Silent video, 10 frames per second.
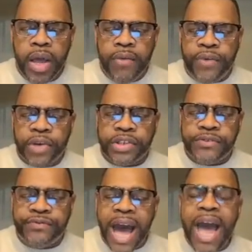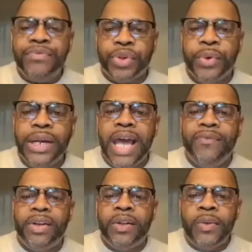verses 5 through
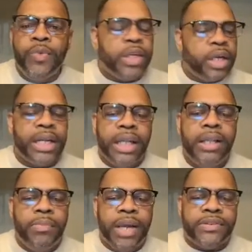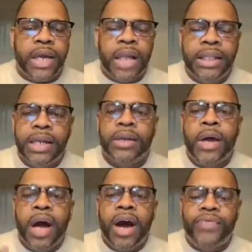11. We're going to get a little bit, a
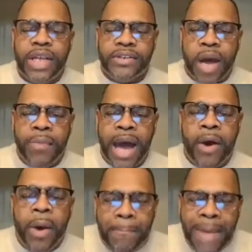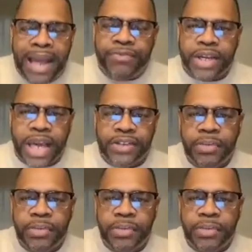little of this about magnification.